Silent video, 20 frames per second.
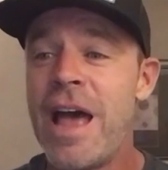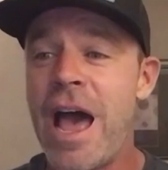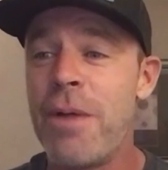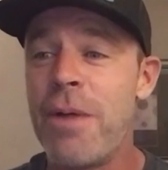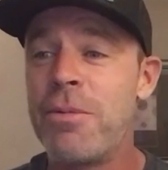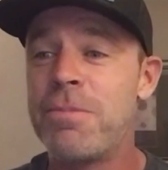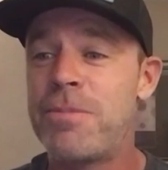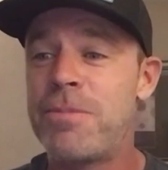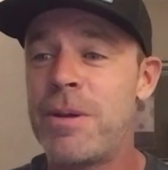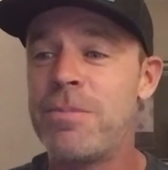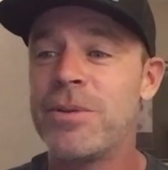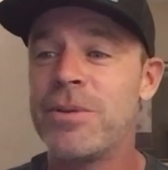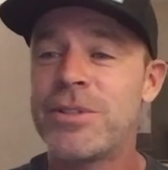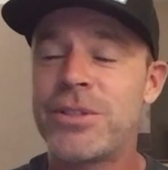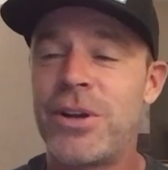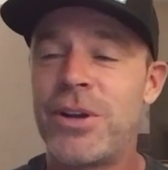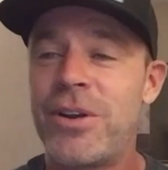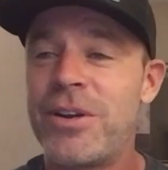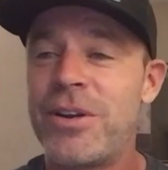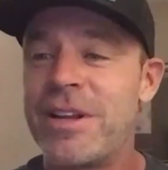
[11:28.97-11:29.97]
And when people
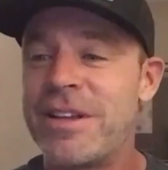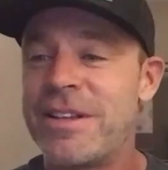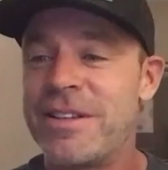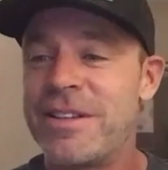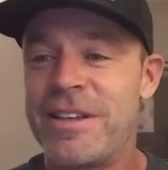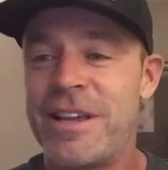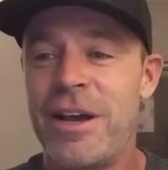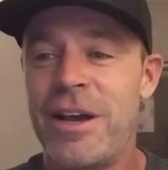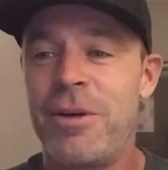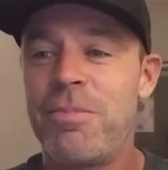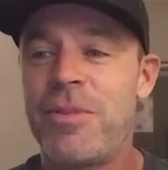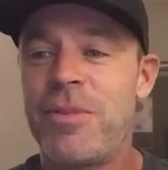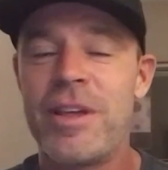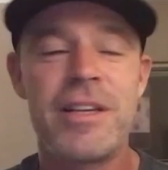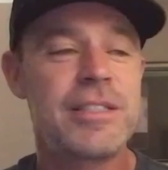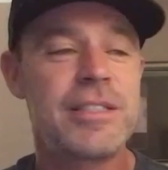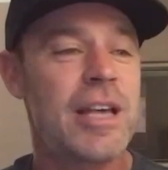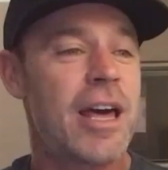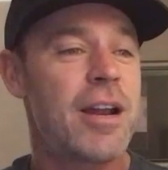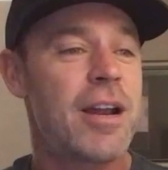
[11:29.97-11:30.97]
started to yelp
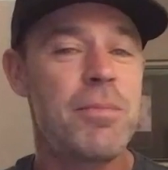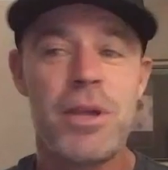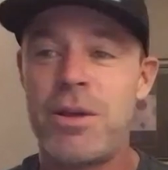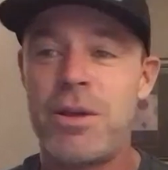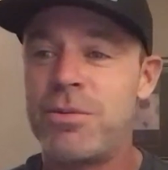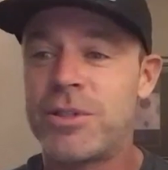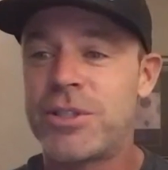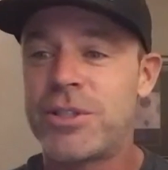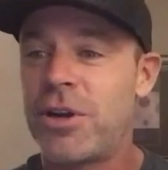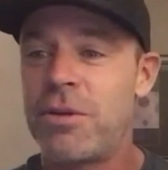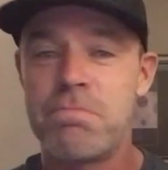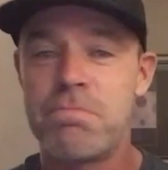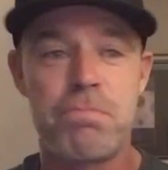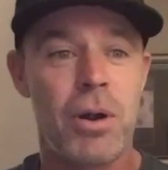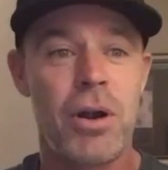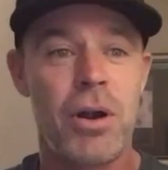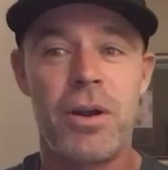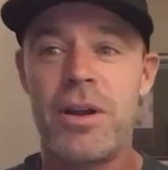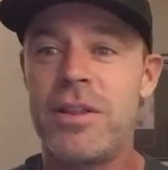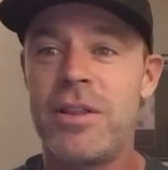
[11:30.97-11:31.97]
things at him, he would start
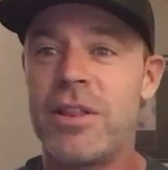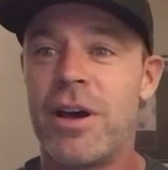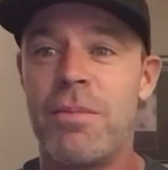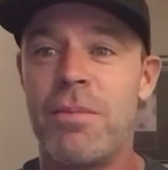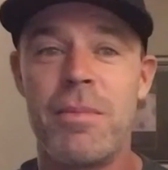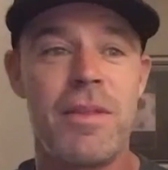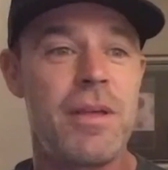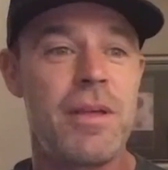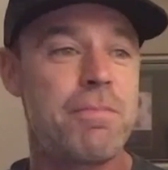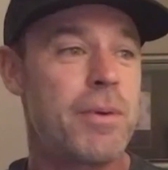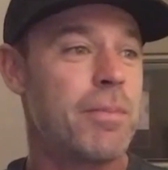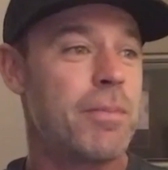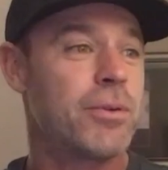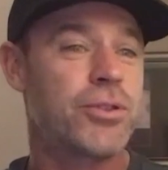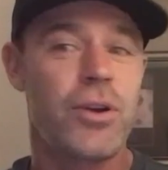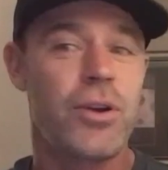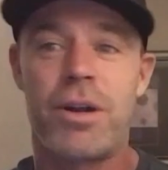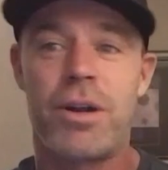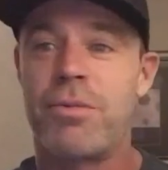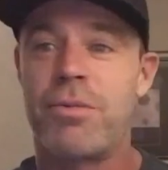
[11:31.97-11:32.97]
burning them. And then people
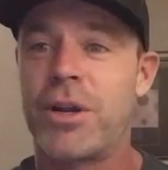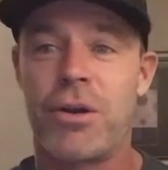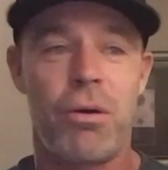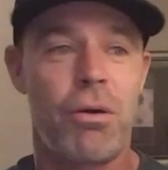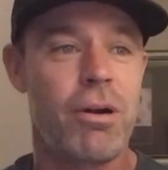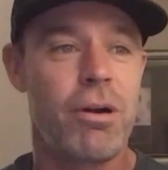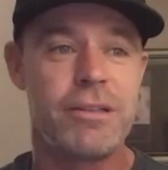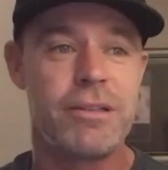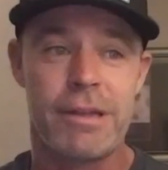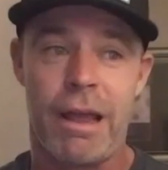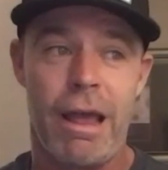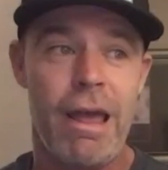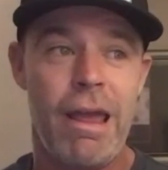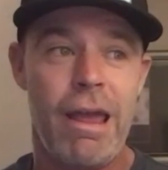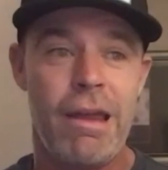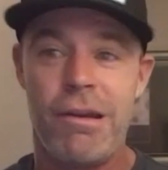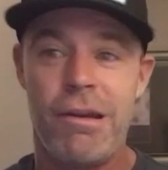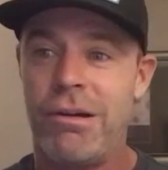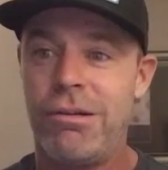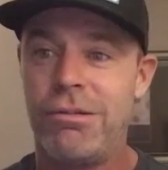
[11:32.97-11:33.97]
try to record. He's like,
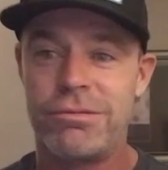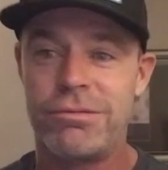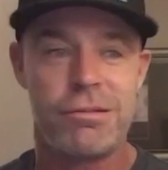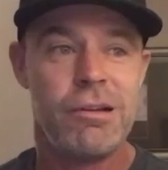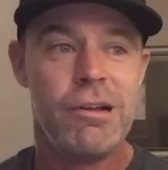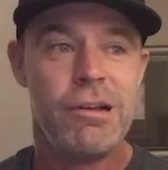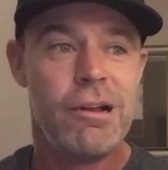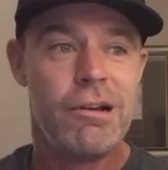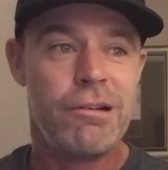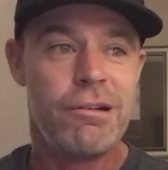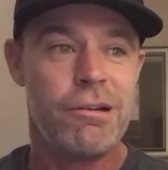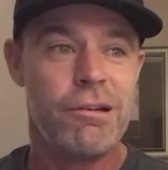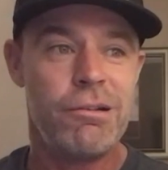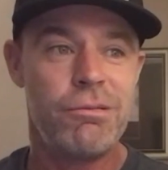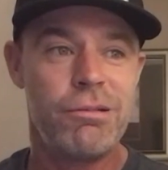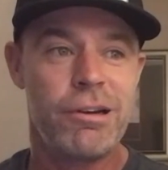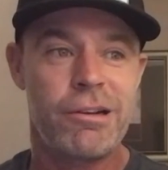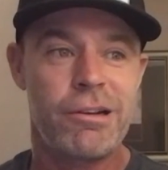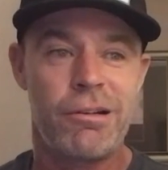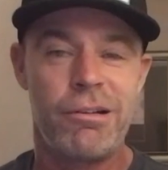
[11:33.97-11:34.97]
hey,
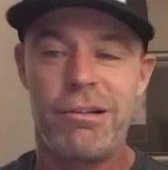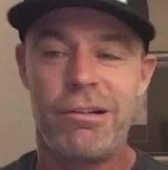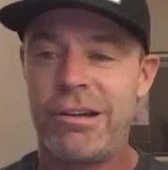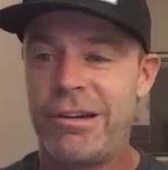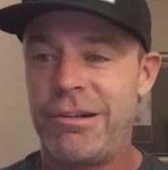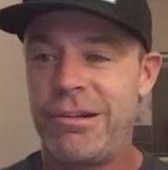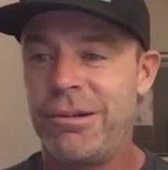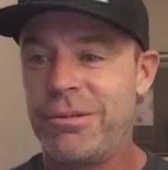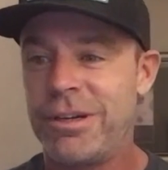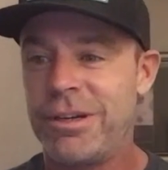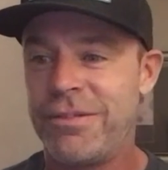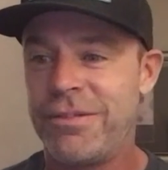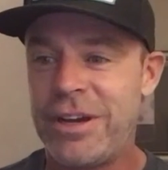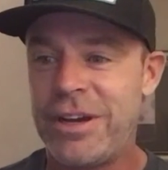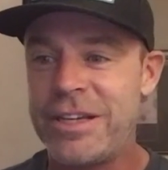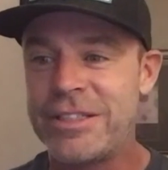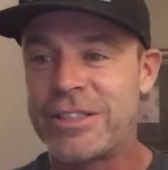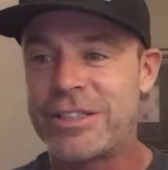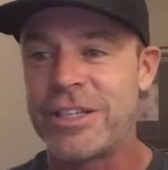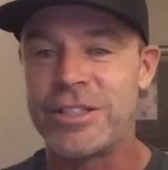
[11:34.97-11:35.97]
no recording, no
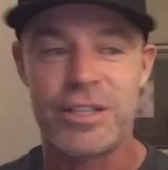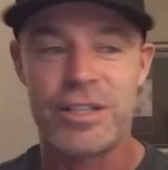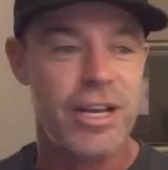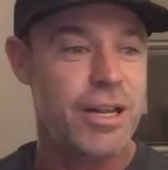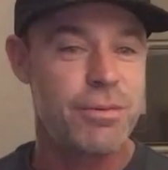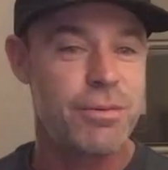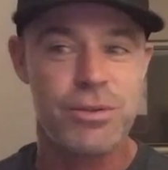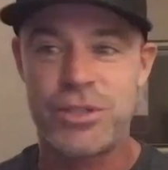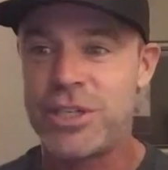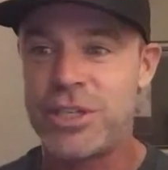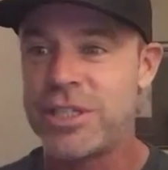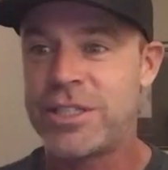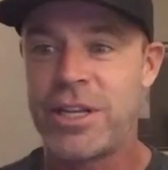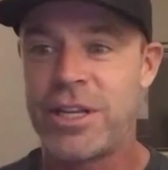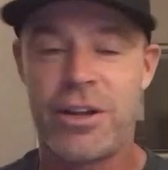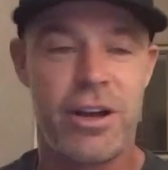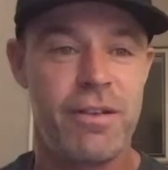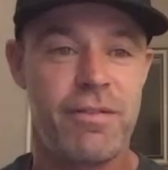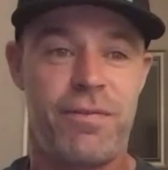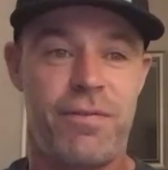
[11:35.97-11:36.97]
devices. And he was just
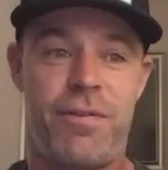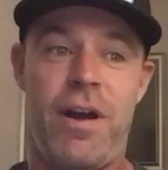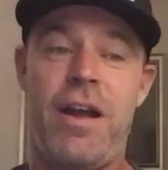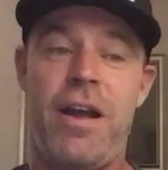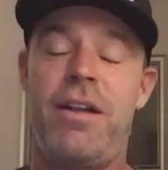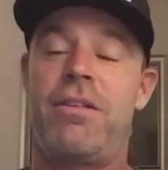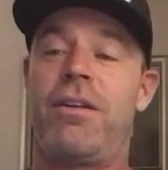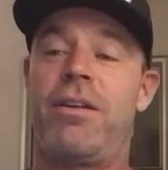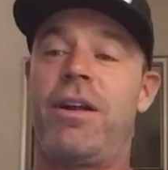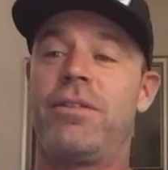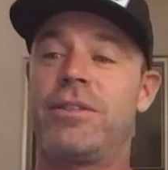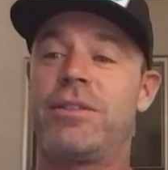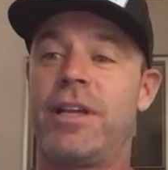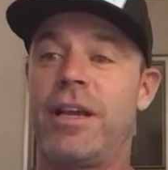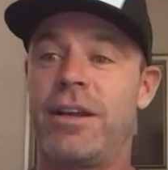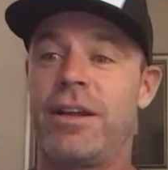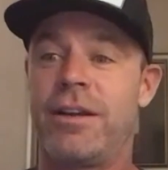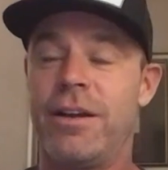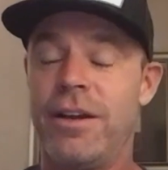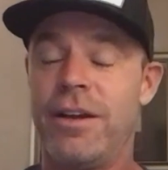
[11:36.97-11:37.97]
like on fire. And I was
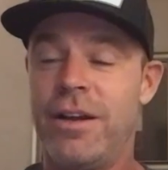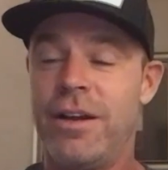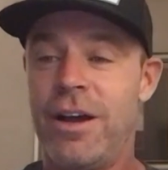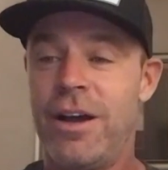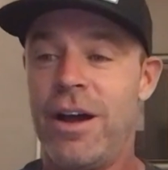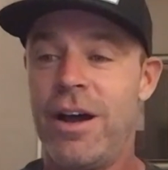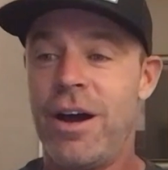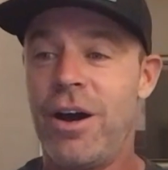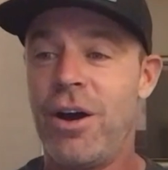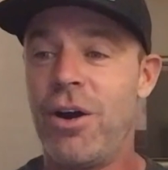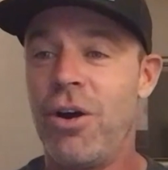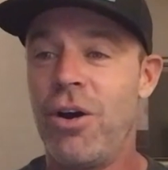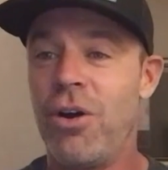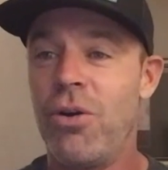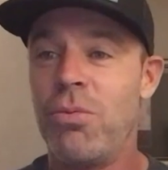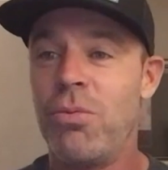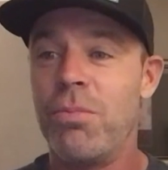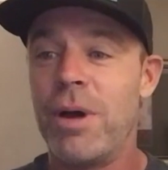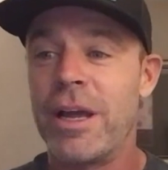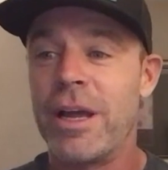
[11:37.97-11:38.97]
like,
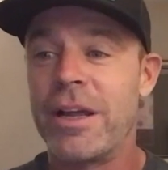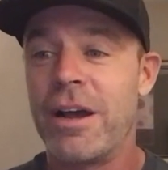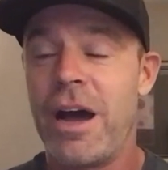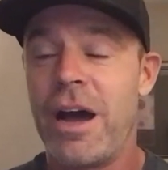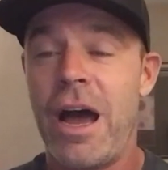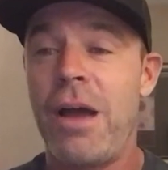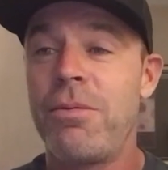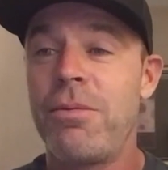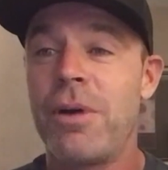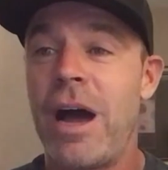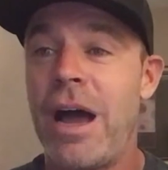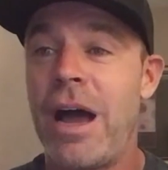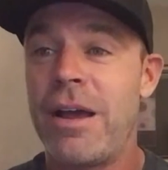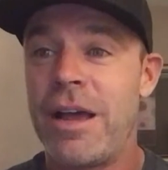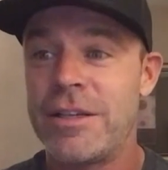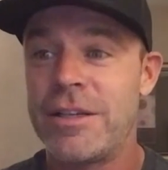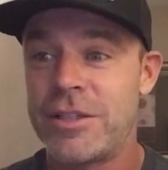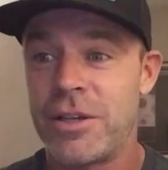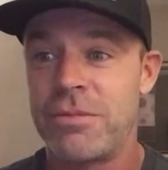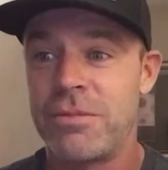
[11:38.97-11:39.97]
oh my God. I,
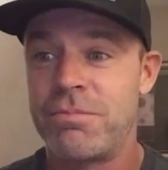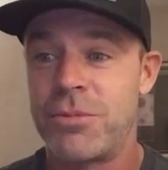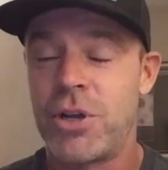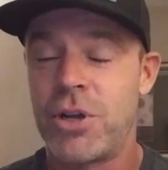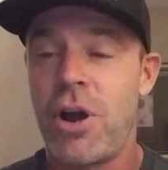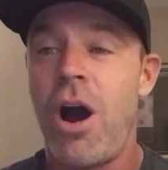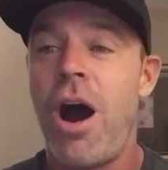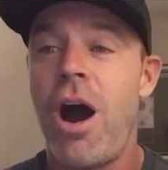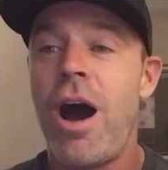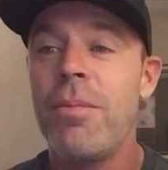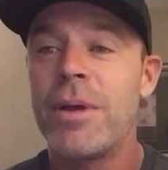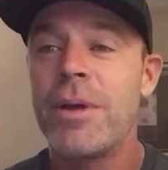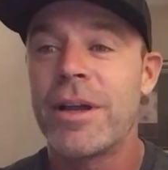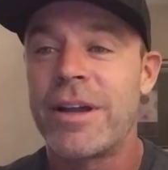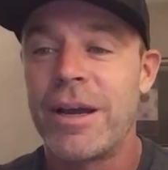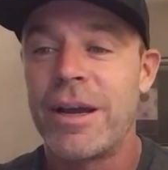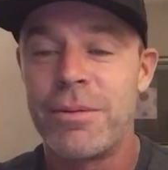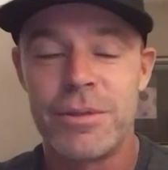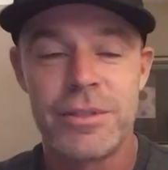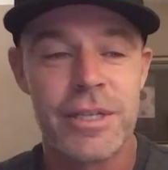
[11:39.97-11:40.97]
as a
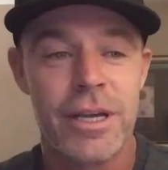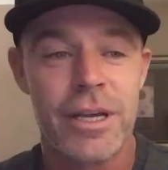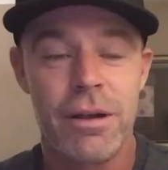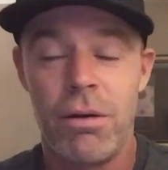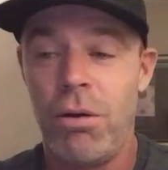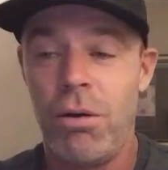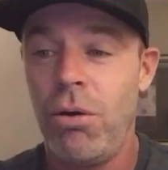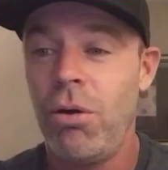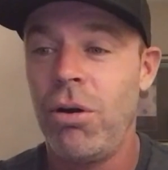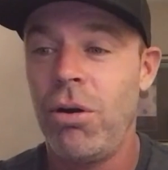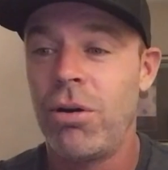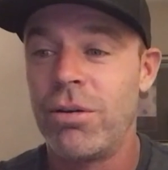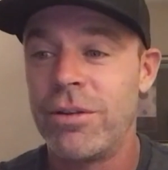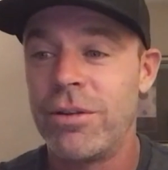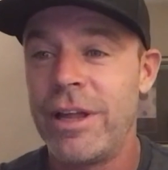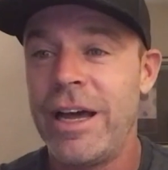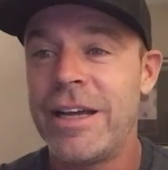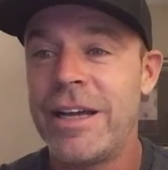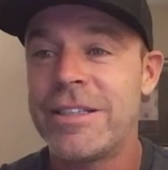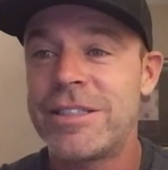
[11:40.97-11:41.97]
comic, I was like, oh,
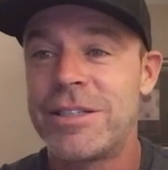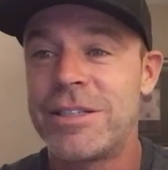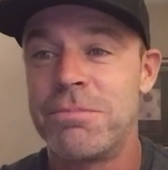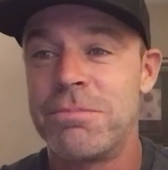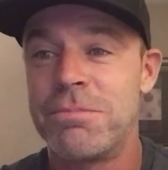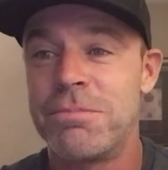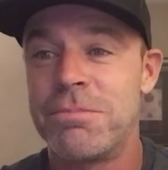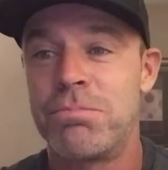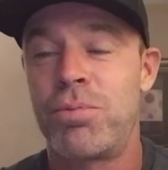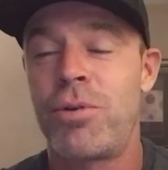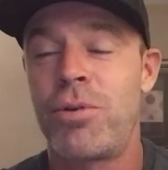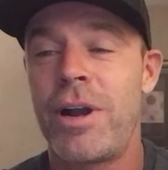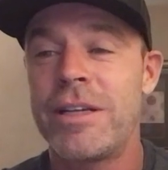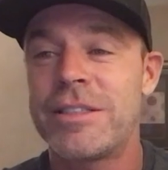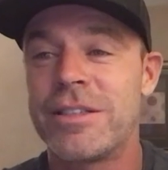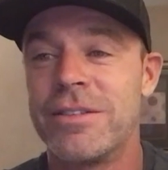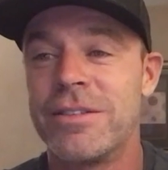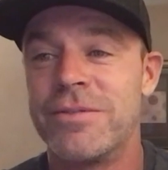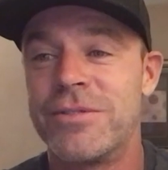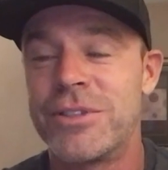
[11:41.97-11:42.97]
that's
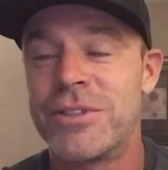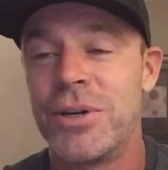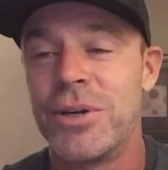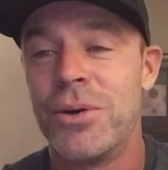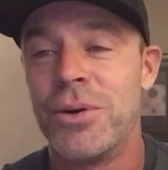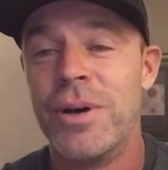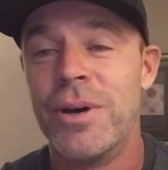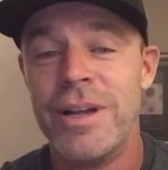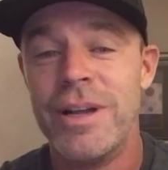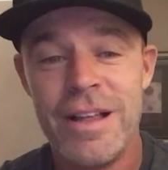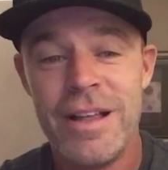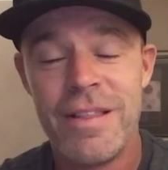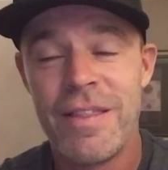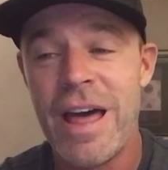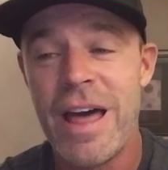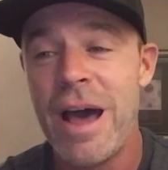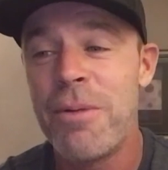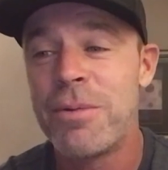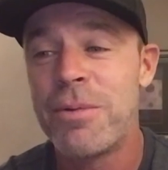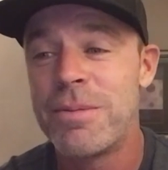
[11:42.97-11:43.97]
impressive. So
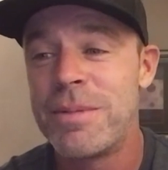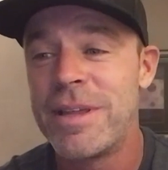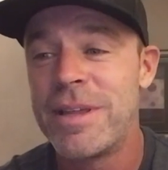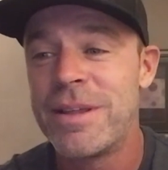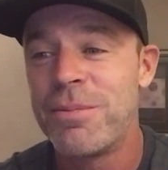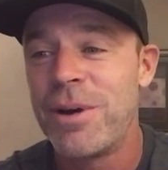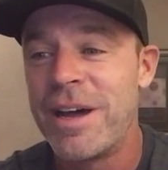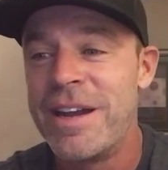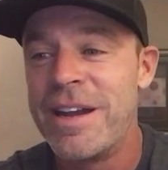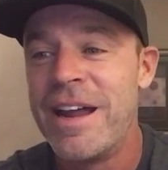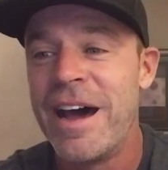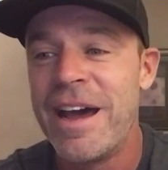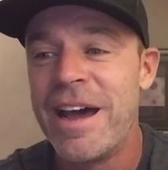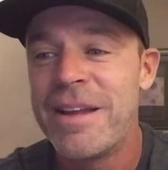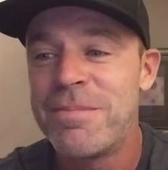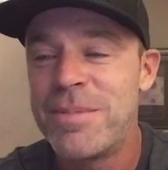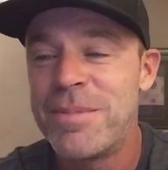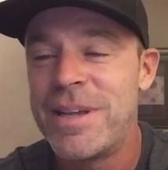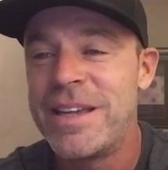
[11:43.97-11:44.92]
that would be the one I'd